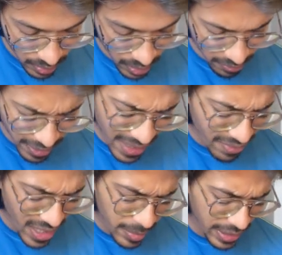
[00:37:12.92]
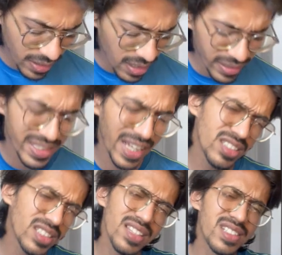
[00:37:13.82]
Wherever I am looking now,
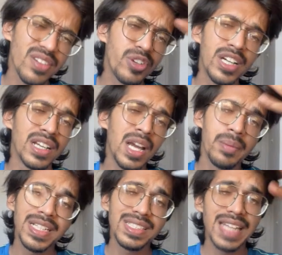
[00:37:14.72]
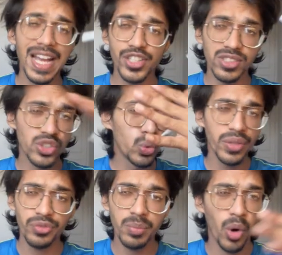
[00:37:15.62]
sexes are different means dioecious. 2
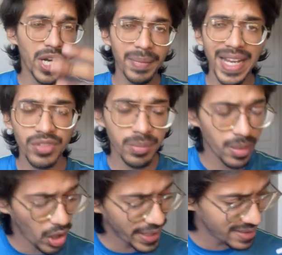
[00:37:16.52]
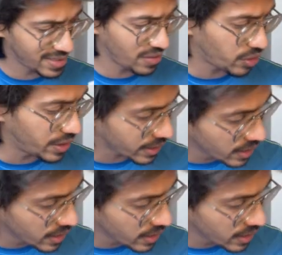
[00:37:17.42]
different body, male female body is different.